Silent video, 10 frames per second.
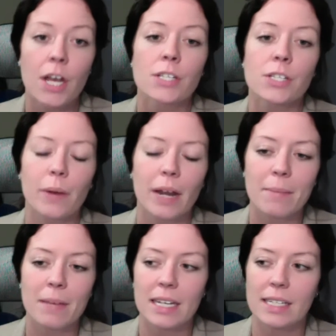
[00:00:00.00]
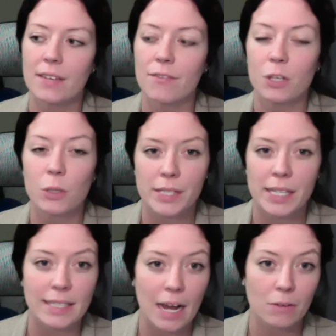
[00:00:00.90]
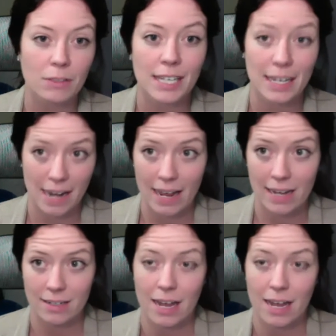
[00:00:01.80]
So what I mean is if you sit down tonight